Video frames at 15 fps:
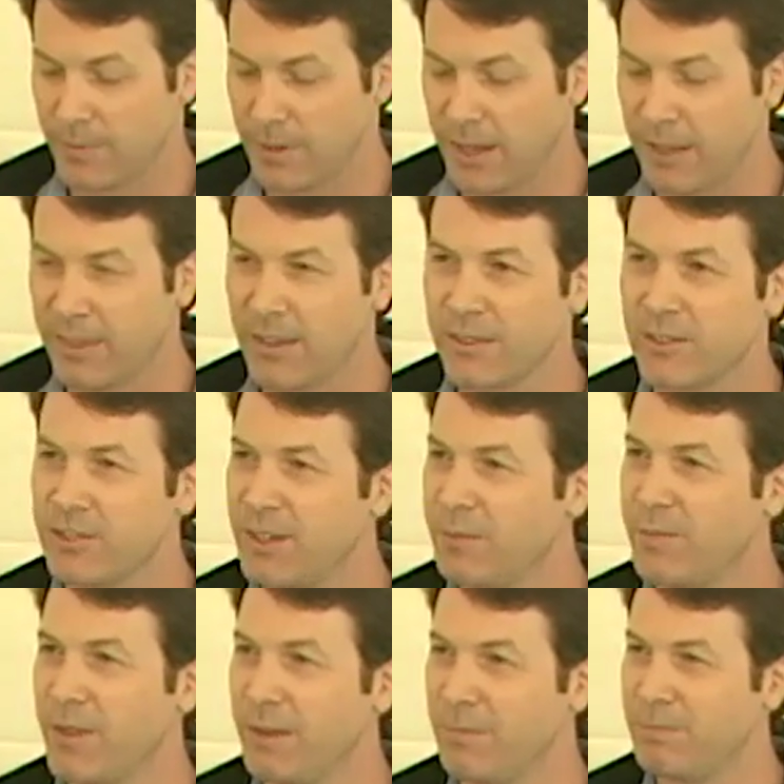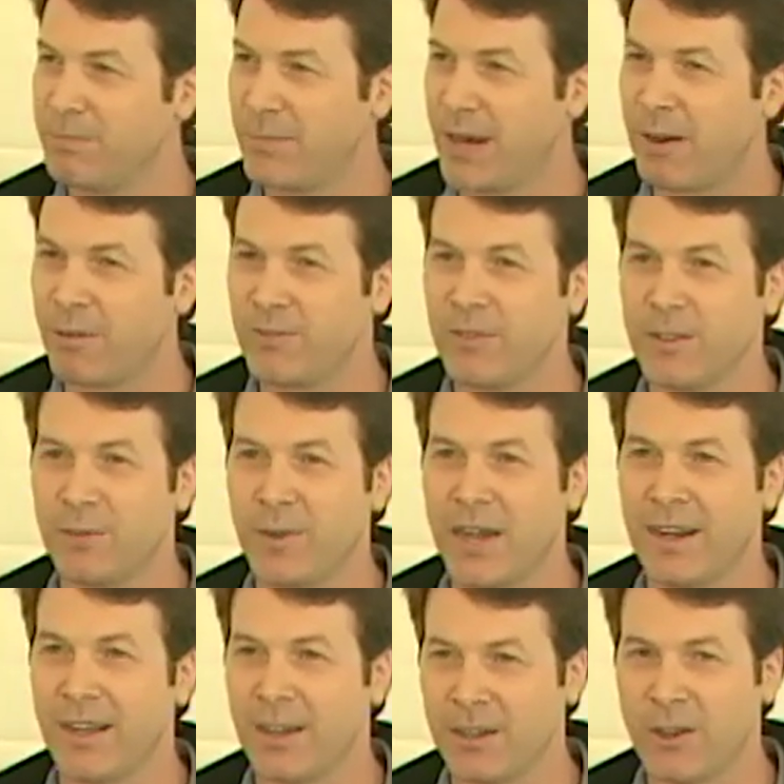And I think there's something powerful
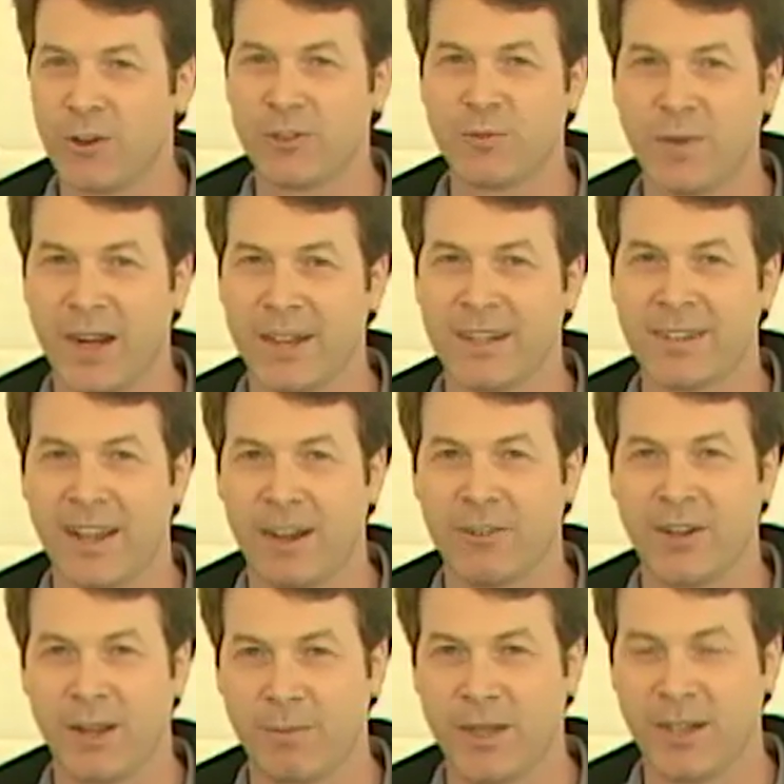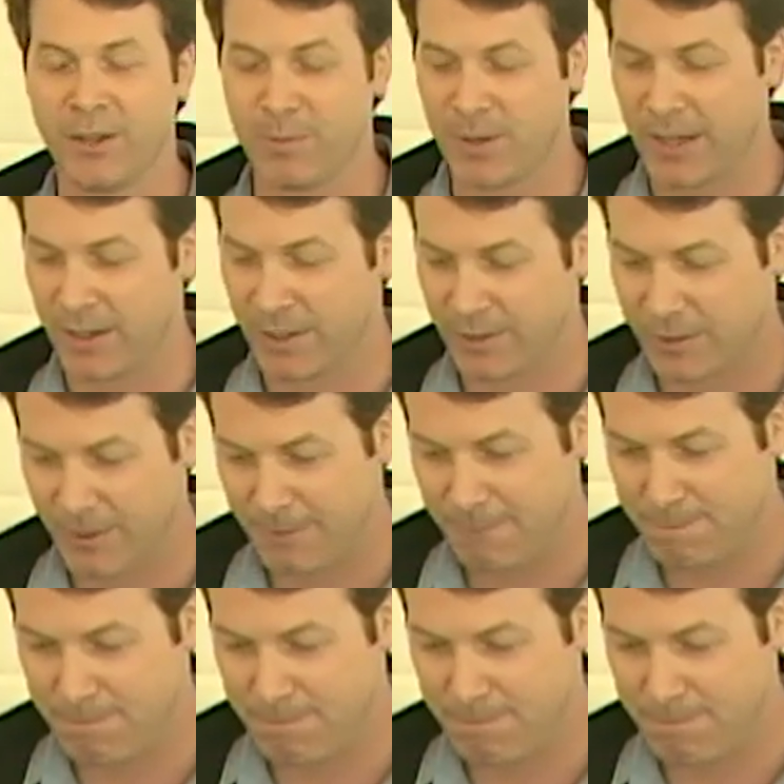about a ghost mining town named Independence.